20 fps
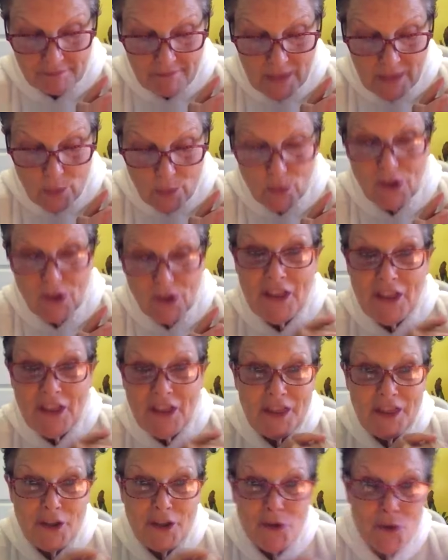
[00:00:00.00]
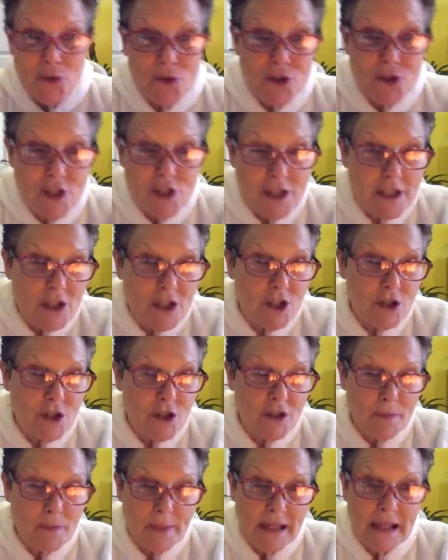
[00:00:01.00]
Well, the audience
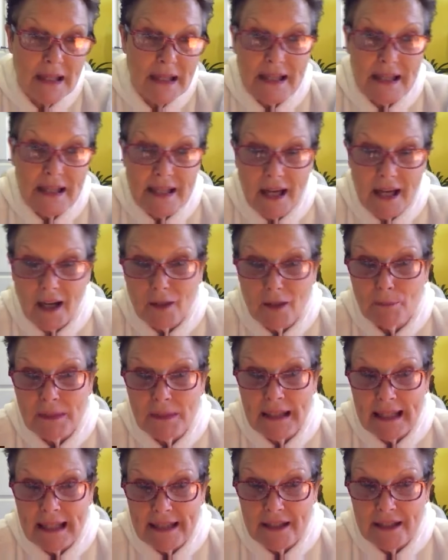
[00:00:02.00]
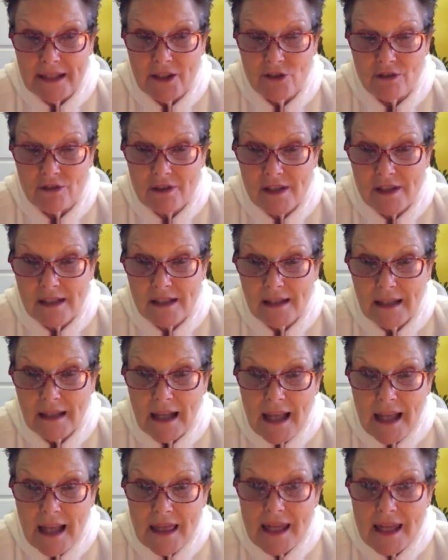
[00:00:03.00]
should be the young millennials,
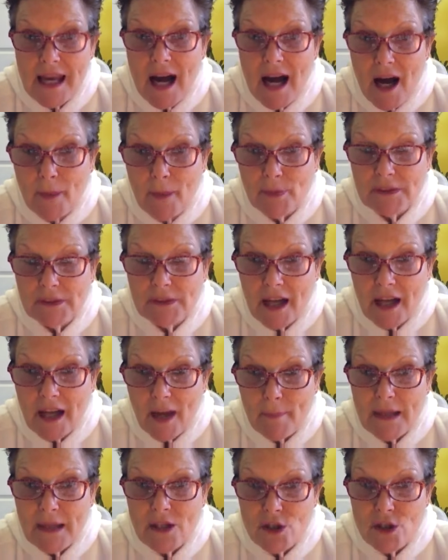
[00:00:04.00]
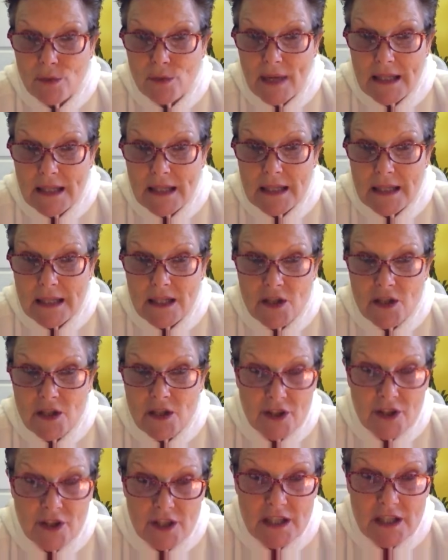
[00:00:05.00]
the up and coming 20 to
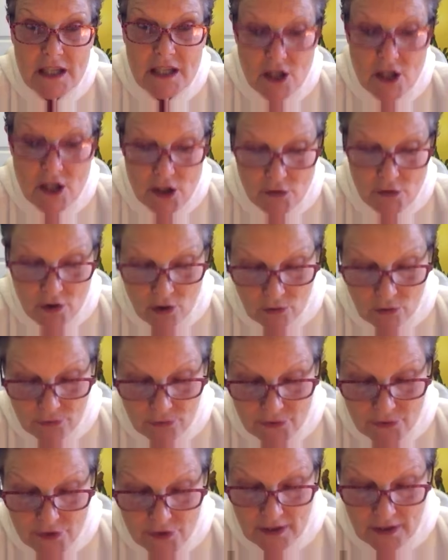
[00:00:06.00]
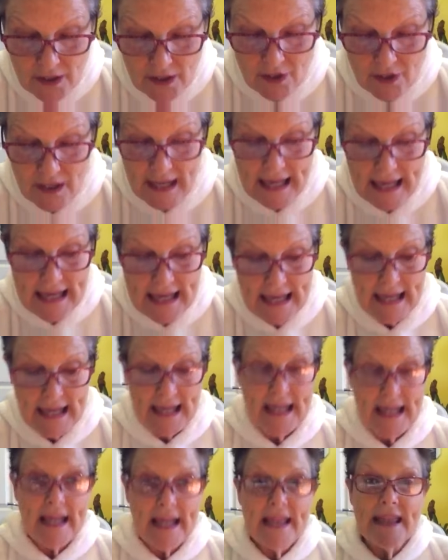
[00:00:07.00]
30-year-olds, okay?
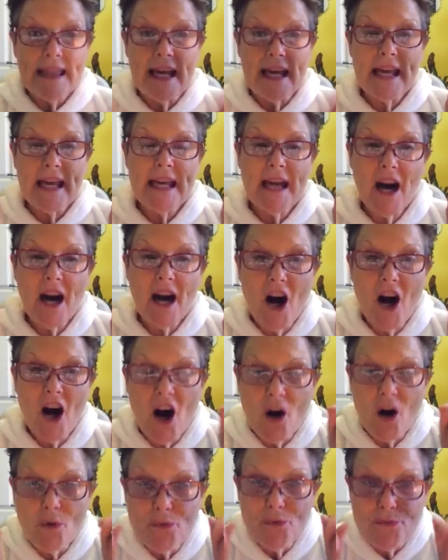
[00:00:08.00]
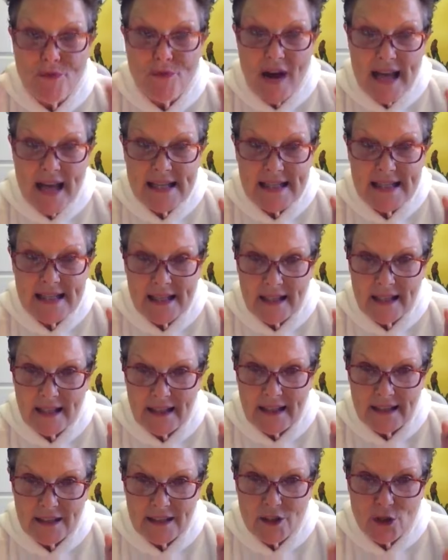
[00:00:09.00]
They are
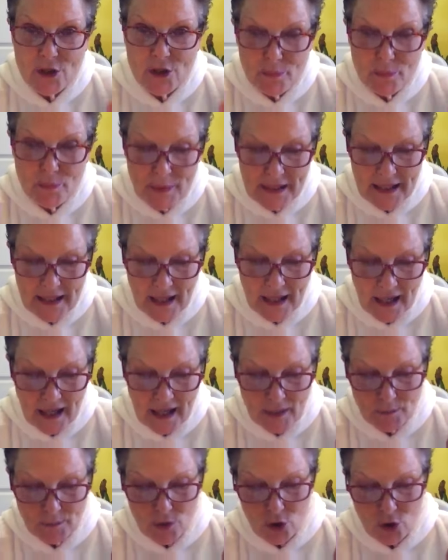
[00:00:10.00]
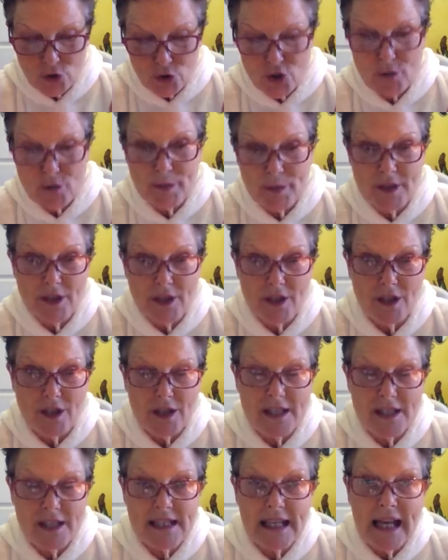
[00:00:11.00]
ready to become
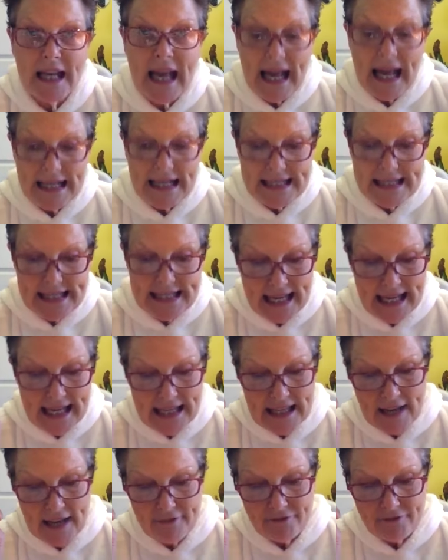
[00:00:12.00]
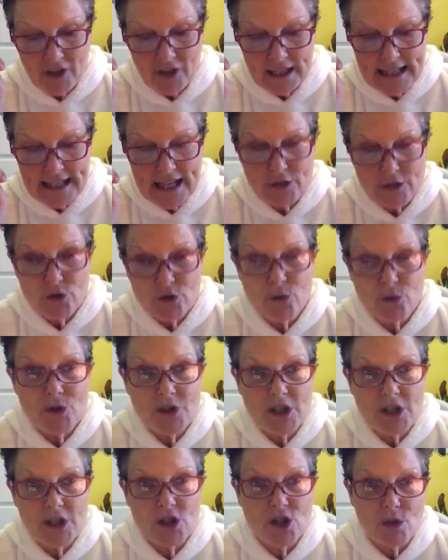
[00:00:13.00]
entrepreneurs and take their financial
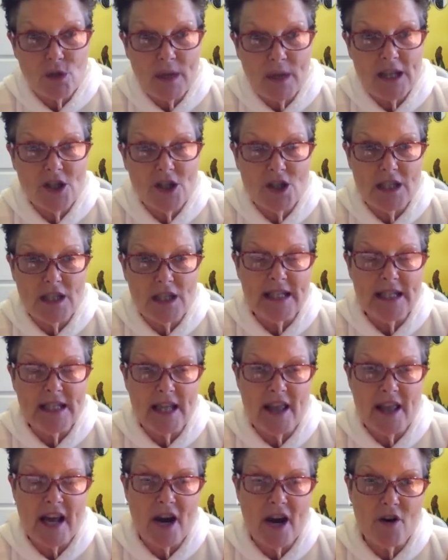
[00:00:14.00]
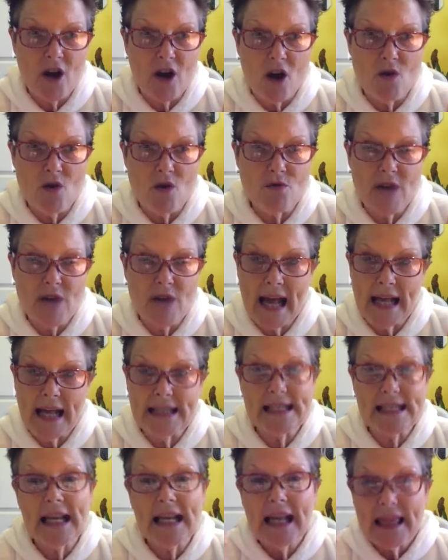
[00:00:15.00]
situation into their own
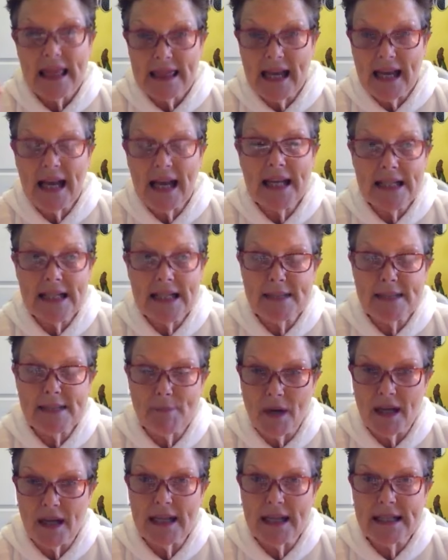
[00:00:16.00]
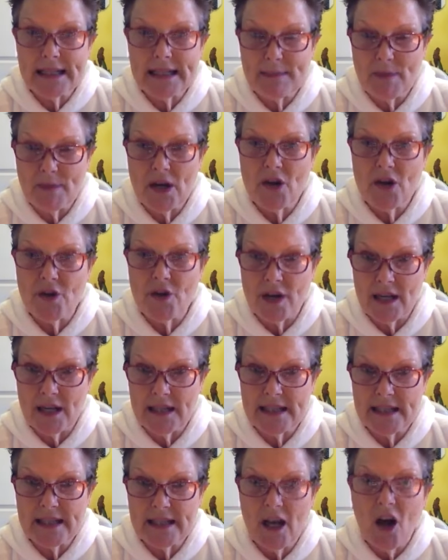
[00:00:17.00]
hands. That is my
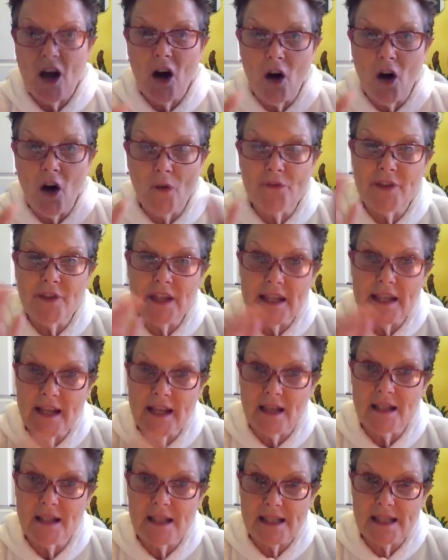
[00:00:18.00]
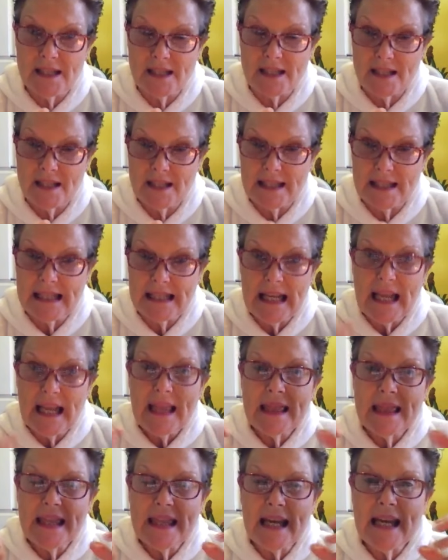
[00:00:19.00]
experience of the youngsters.
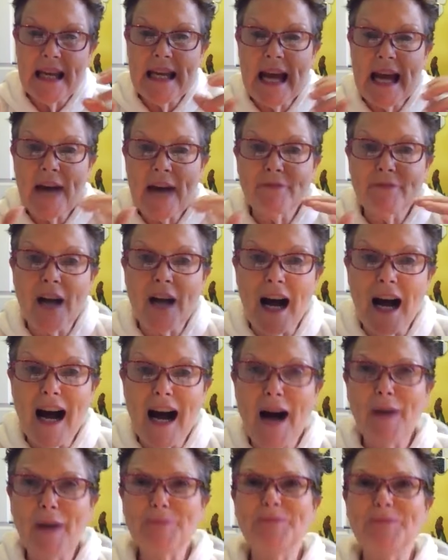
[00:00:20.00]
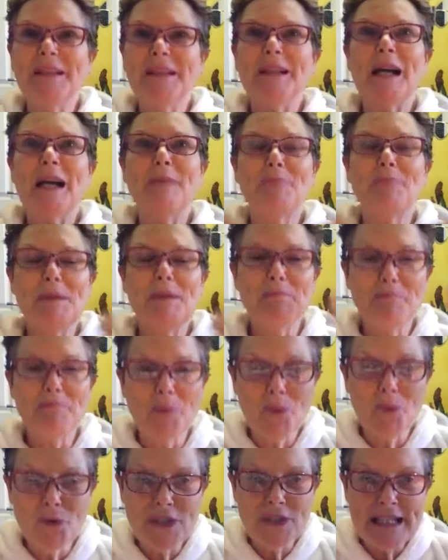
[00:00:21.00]
They have come and been
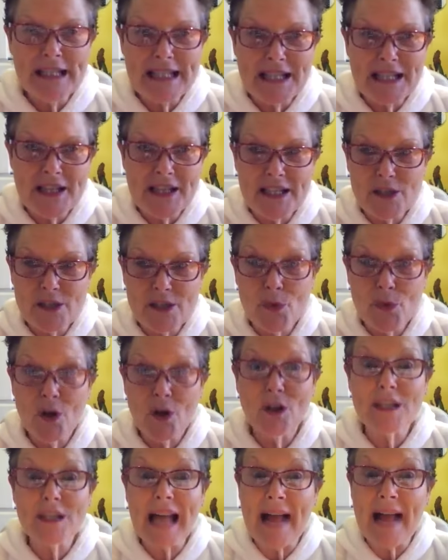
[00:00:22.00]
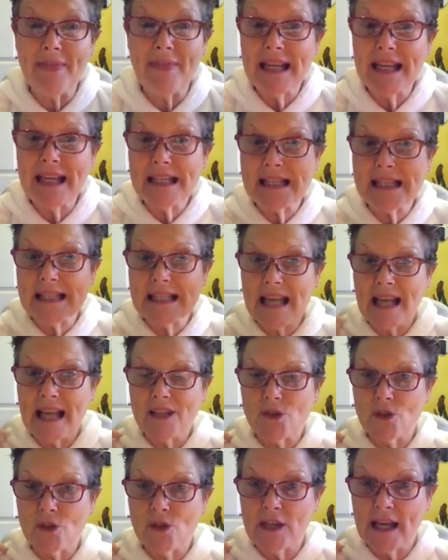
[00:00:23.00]
born into this world and they stand
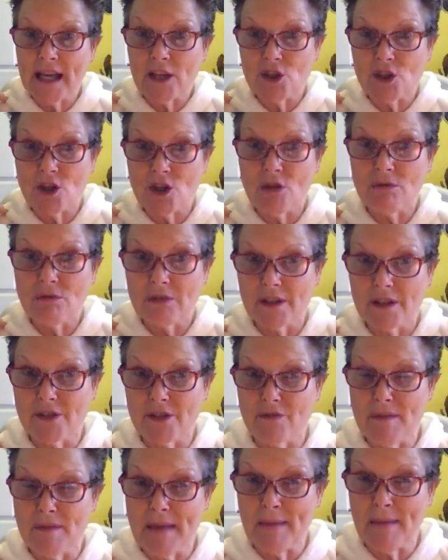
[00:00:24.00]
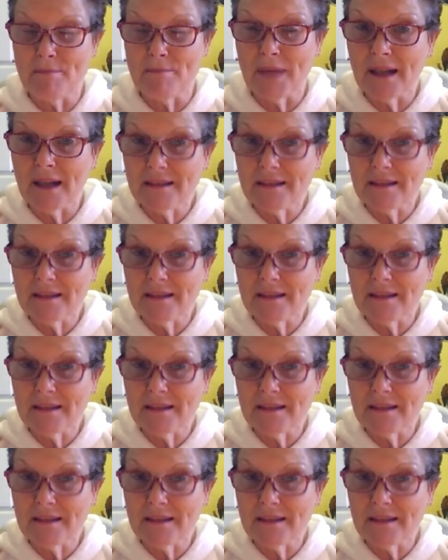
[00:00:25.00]
on our shoulders, remember,